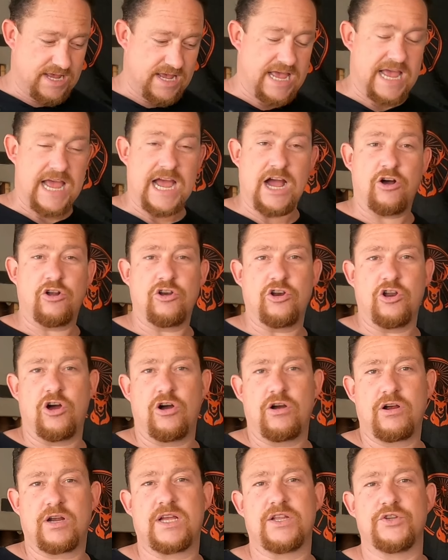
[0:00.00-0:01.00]
how
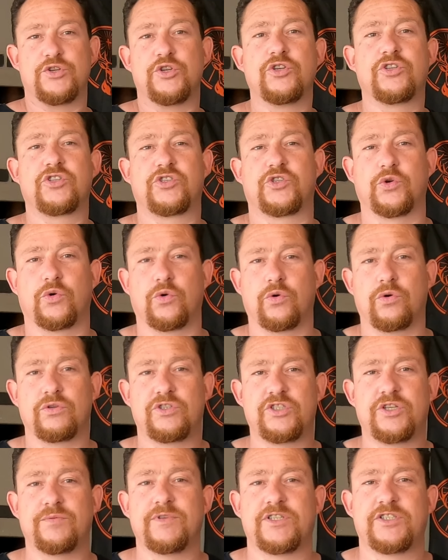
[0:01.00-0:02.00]
long can you store
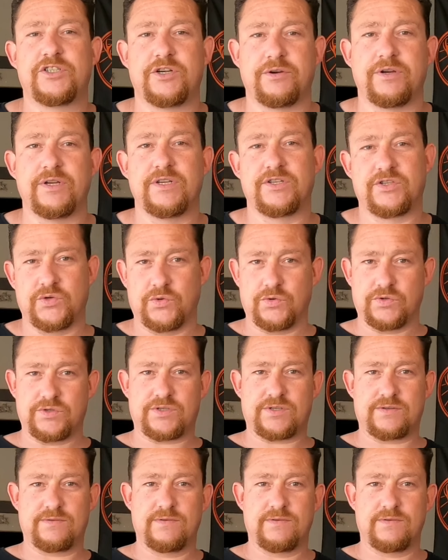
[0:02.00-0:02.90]
chimichurri sauce?